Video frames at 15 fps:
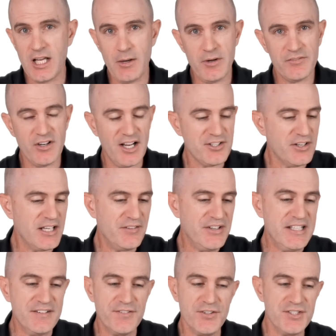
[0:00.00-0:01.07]
however I don't have
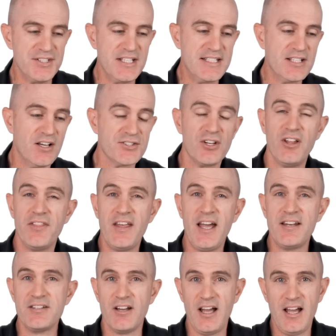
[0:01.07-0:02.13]
any further details on
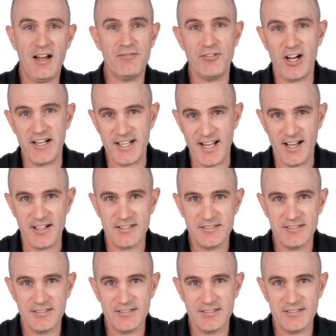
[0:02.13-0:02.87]
that right now.